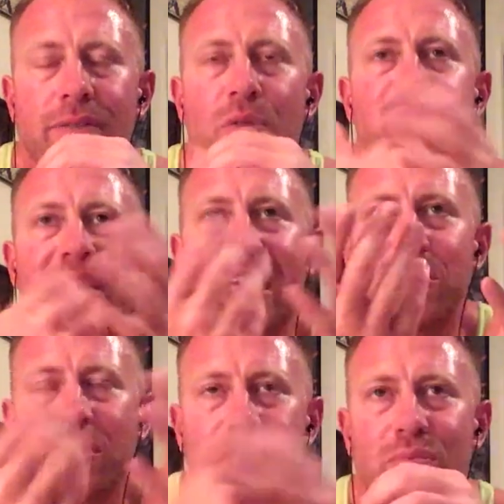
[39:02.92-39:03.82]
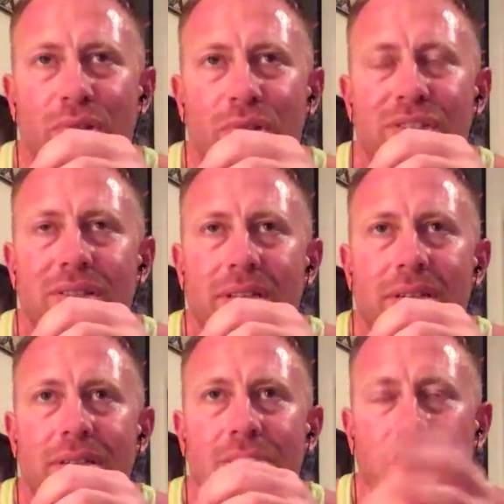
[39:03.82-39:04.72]
Even though Beast was in
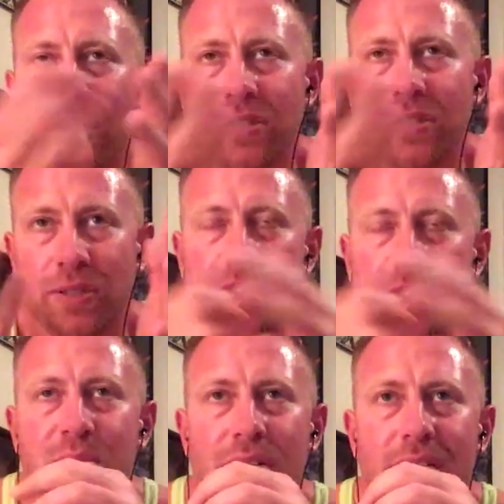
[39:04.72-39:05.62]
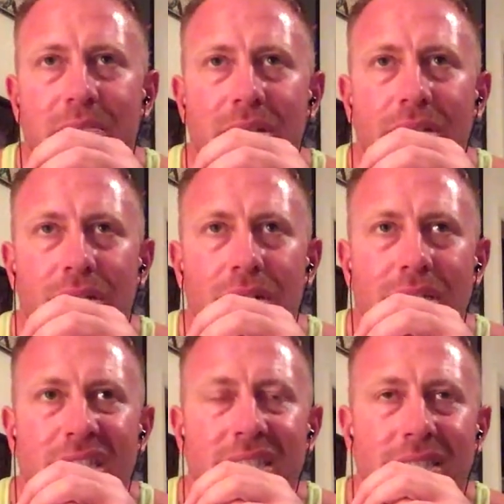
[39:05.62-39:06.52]
prison and Colossus was put in, but
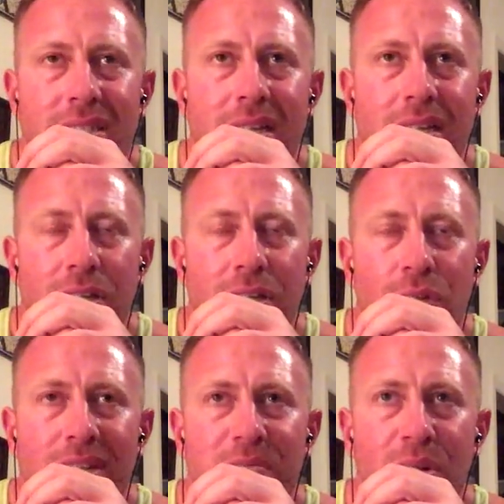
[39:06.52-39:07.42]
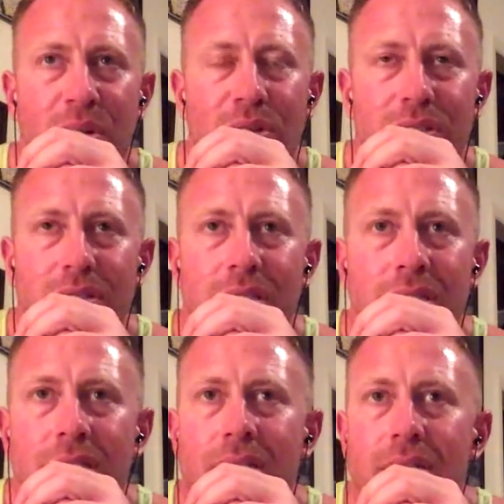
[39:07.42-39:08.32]
Colossus is not an aggressive person,
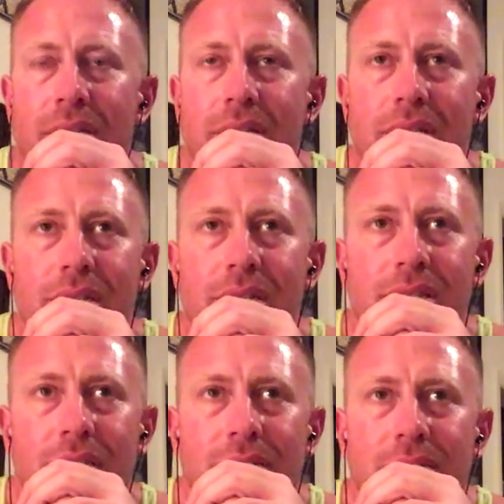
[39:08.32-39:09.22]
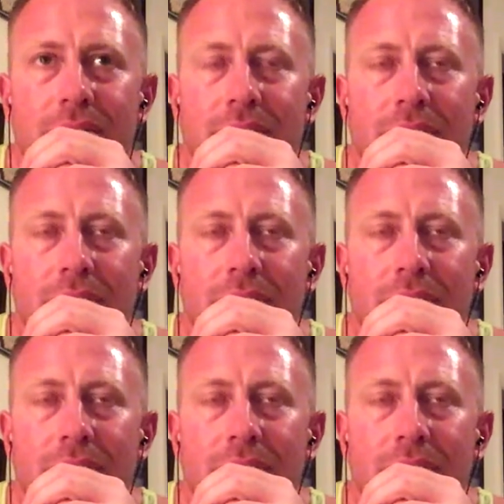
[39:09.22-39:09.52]
so